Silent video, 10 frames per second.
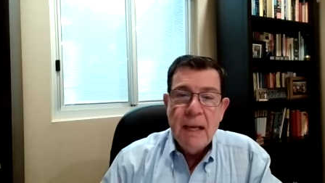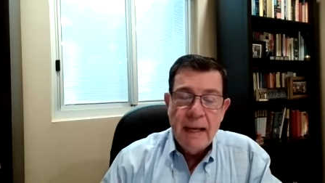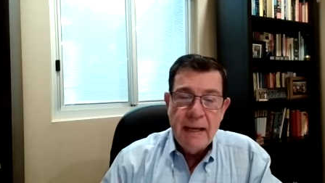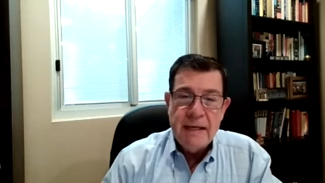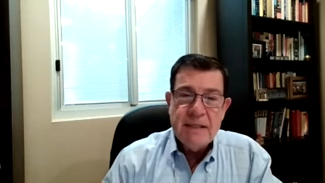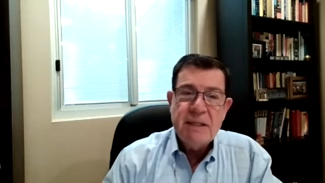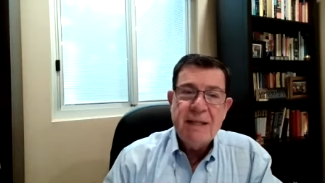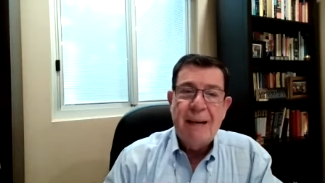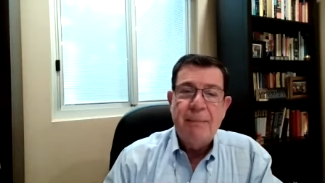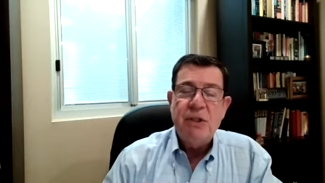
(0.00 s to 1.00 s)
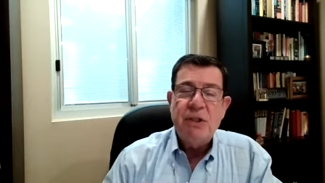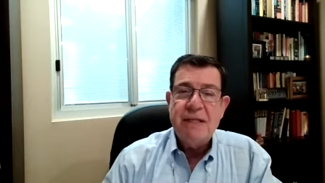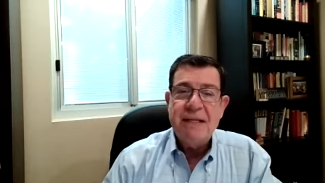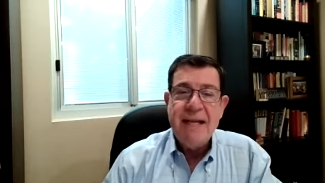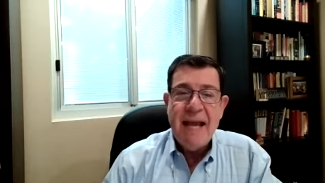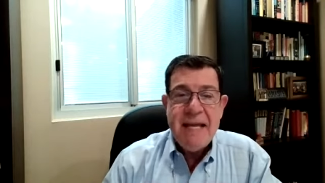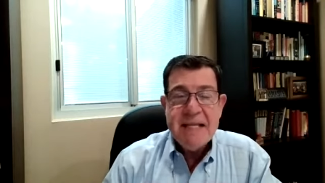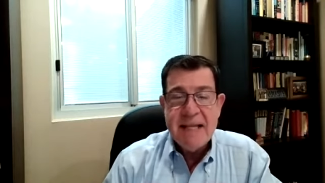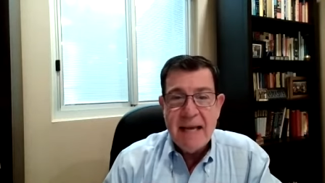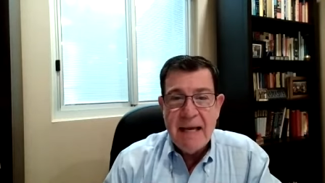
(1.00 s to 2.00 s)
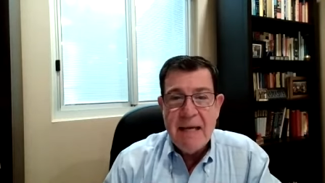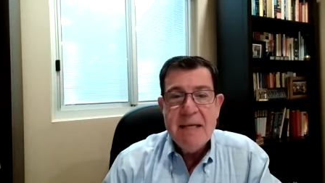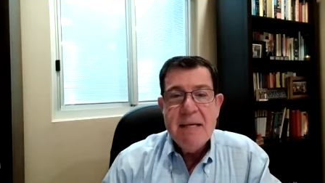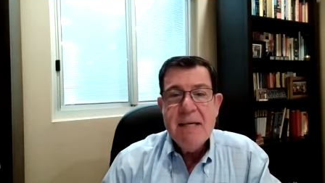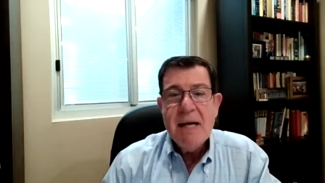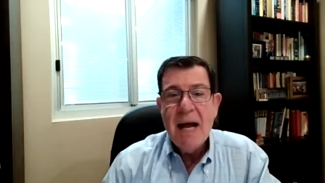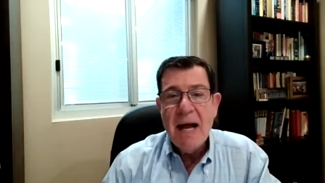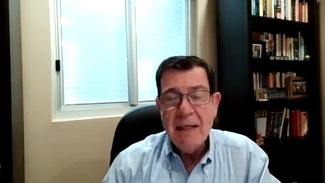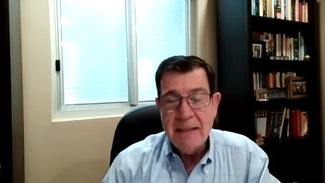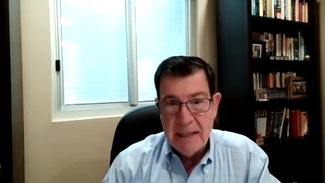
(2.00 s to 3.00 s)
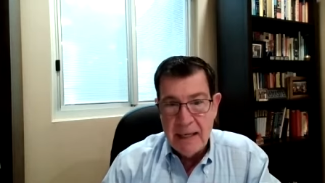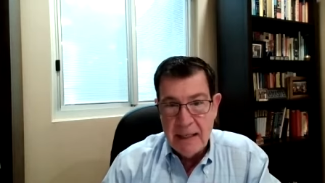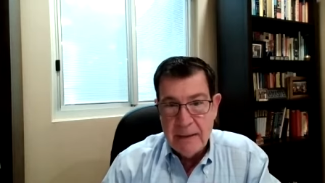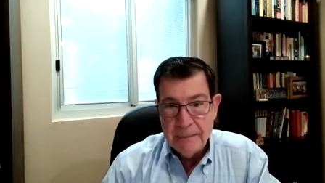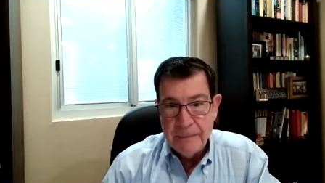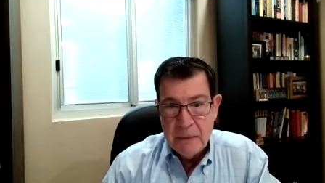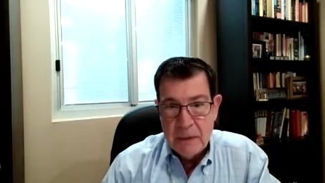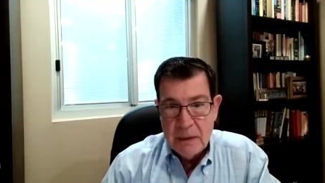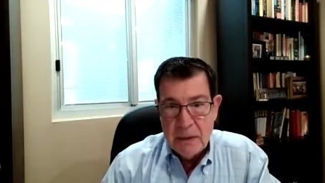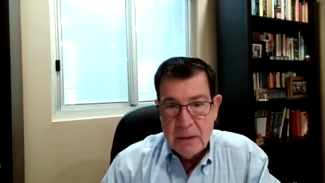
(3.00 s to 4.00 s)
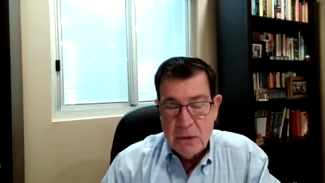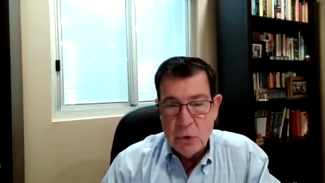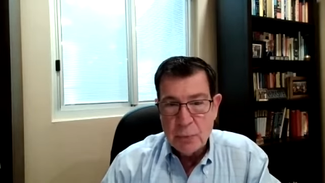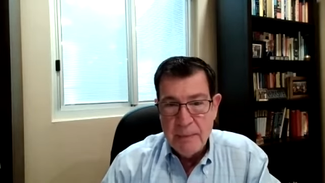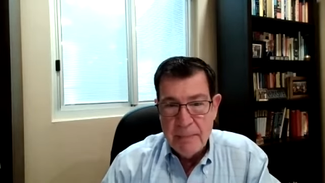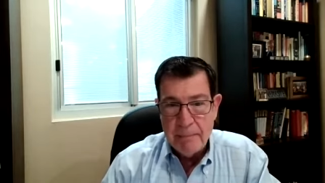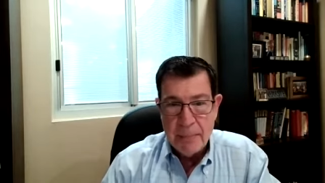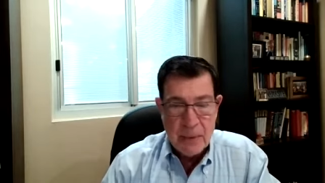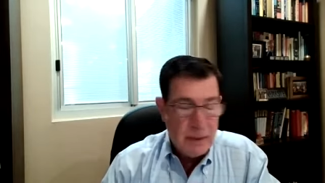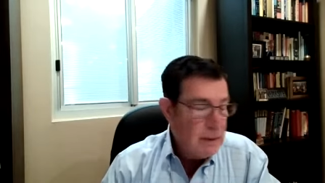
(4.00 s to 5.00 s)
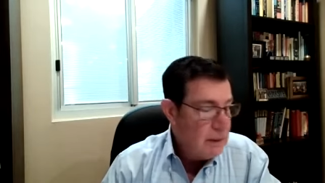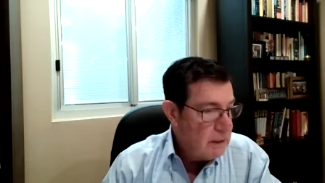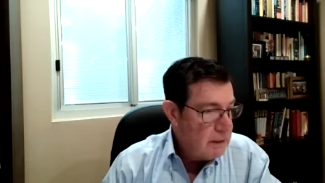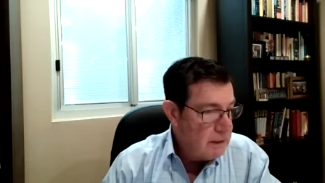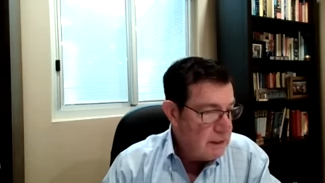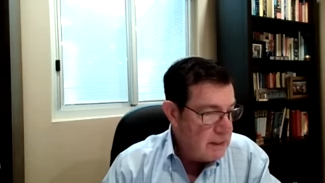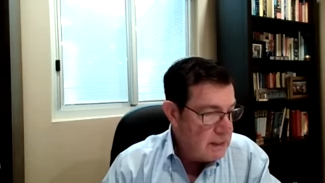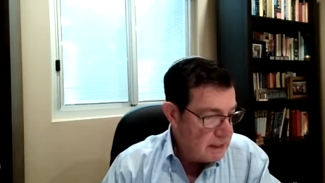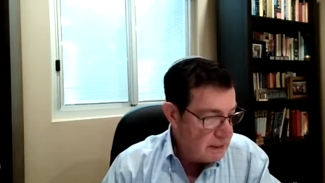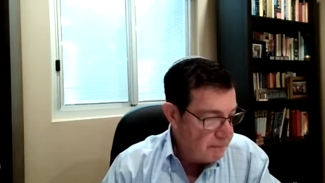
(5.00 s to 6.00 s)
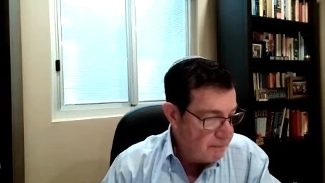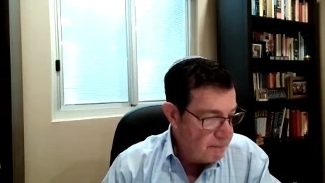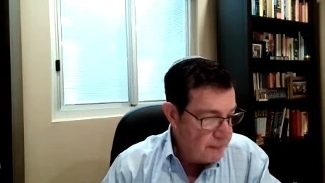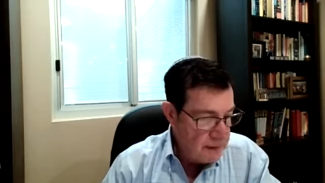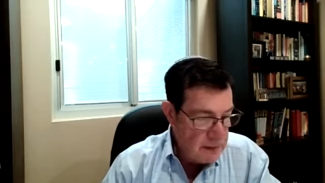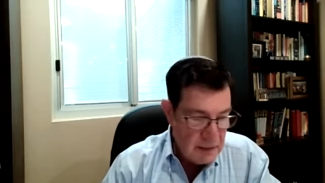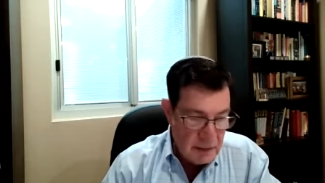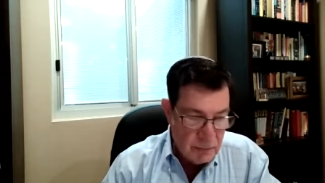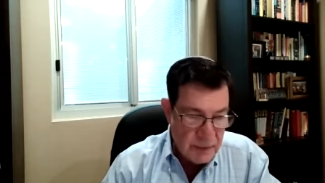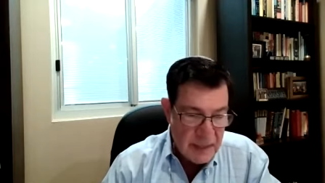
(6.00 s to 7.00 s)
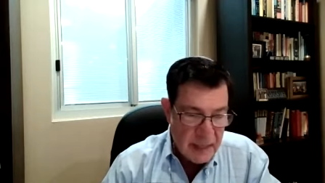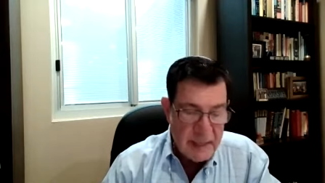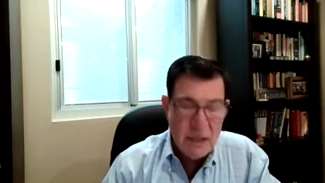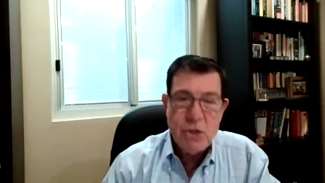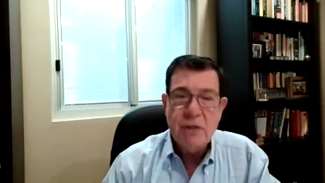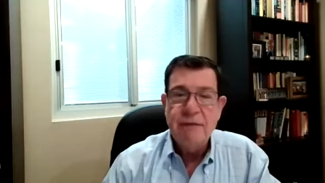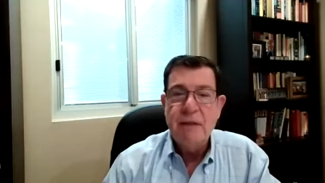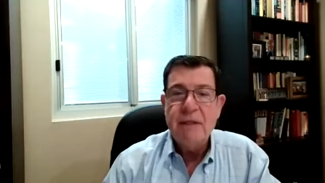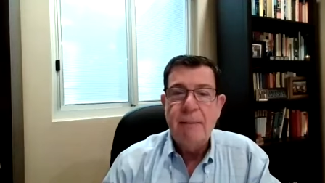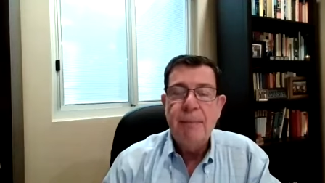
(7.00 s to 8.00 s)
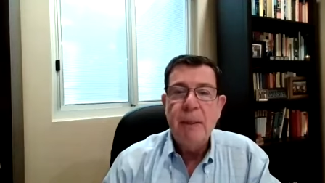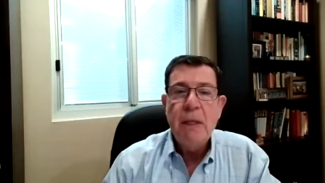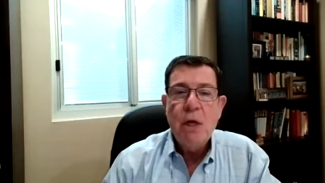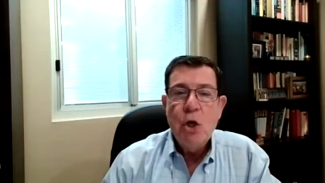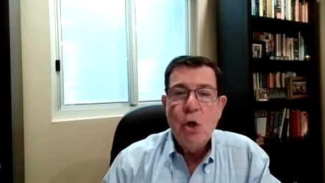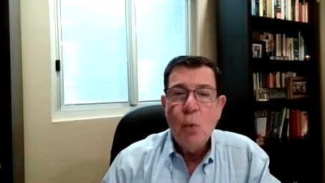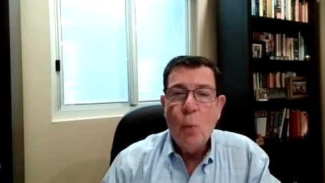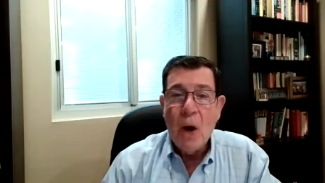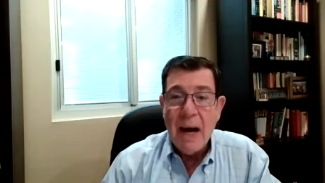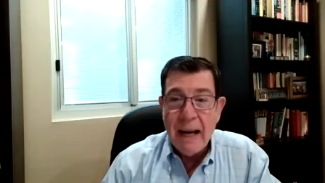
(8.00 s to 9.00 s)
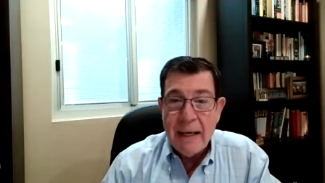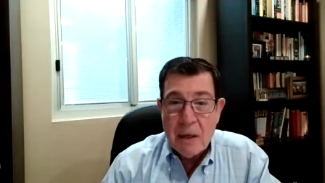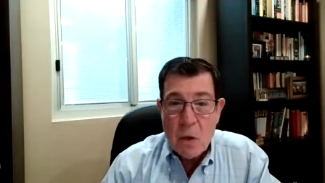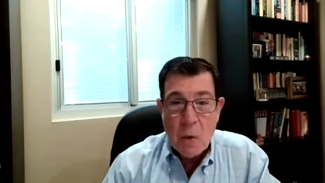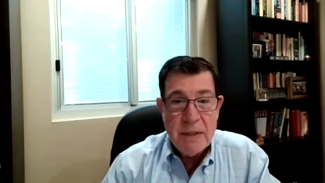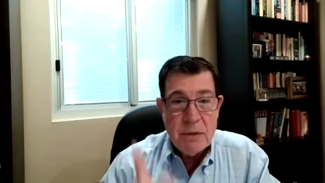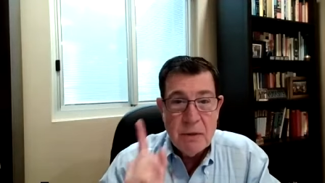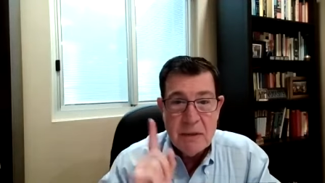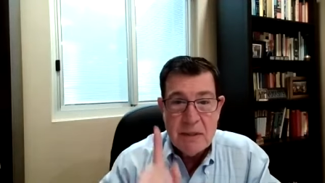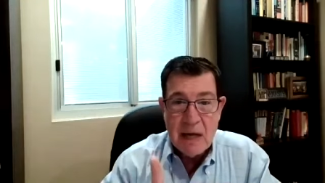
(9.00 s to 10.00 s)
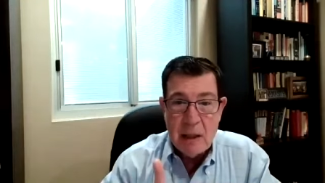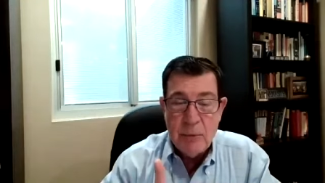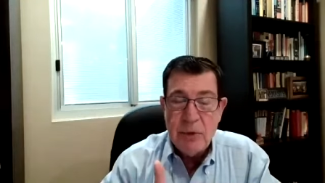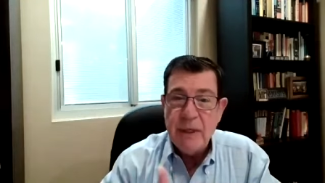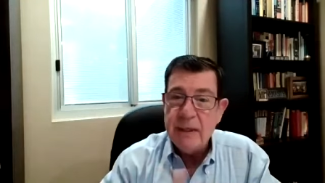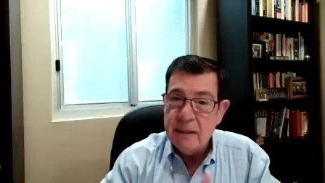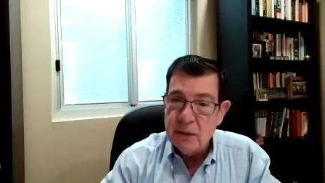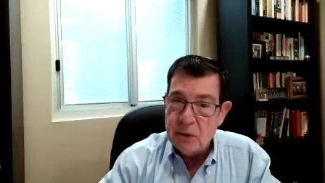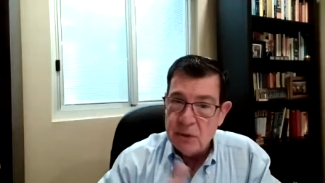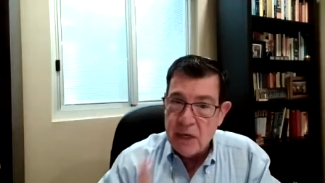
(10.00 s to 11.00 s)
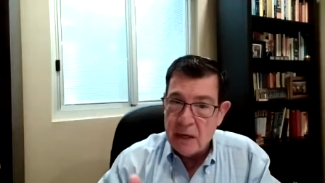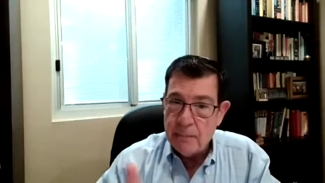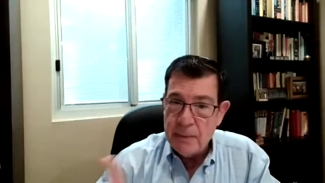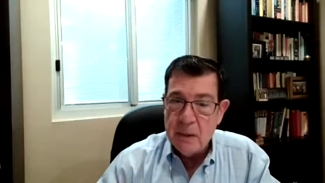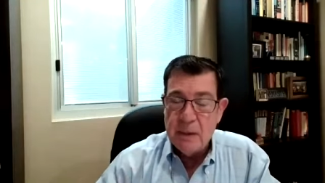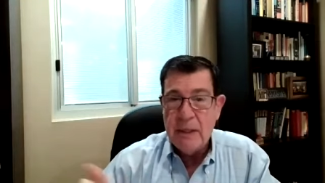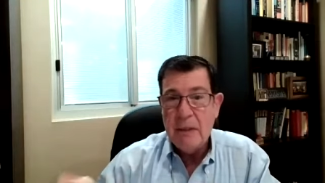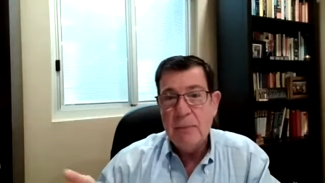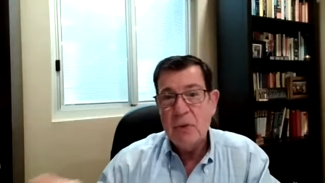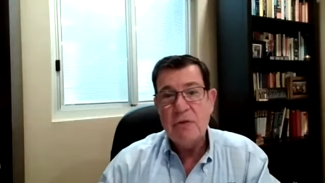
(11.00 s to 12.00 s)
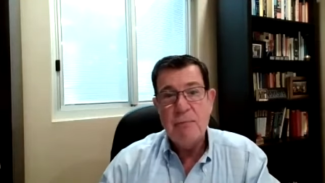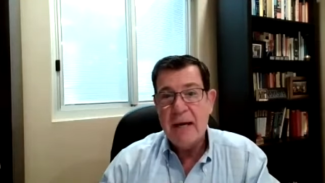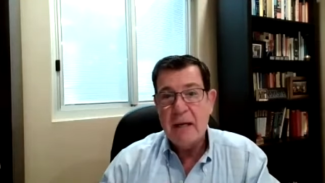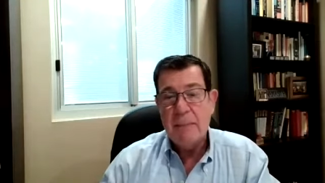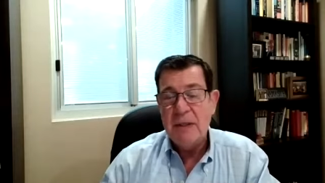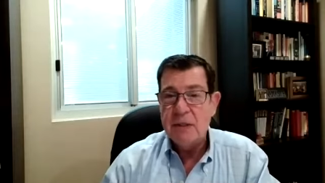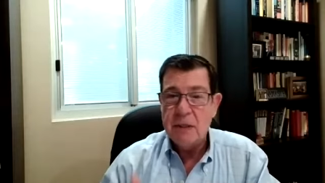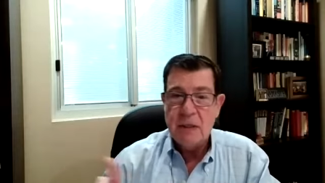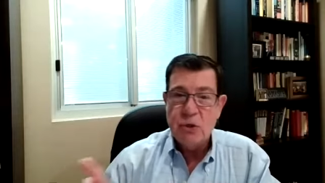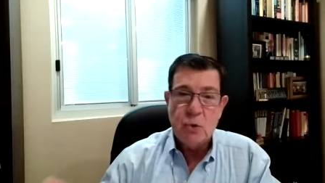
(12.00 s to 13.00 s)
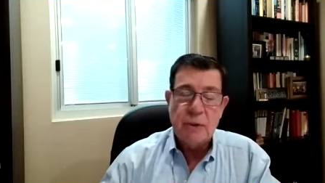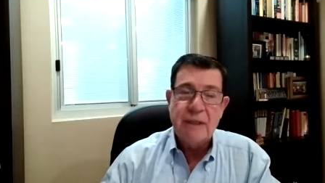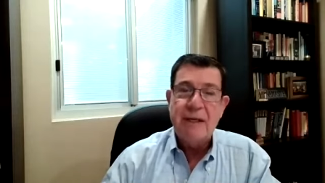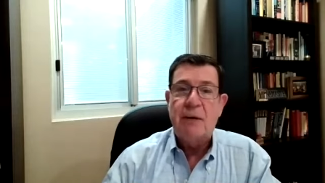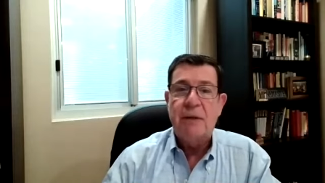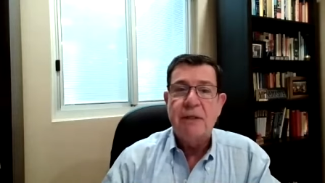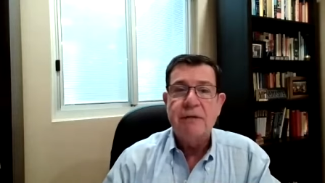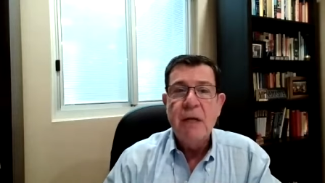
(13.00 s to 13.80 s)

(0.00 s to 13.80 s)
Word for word: And it is established as an eight-day holiday to remember the, um, the rededication of the temple. Why, according to the Talmud, and this does not appear in the books of Maccabees and the historic narrative,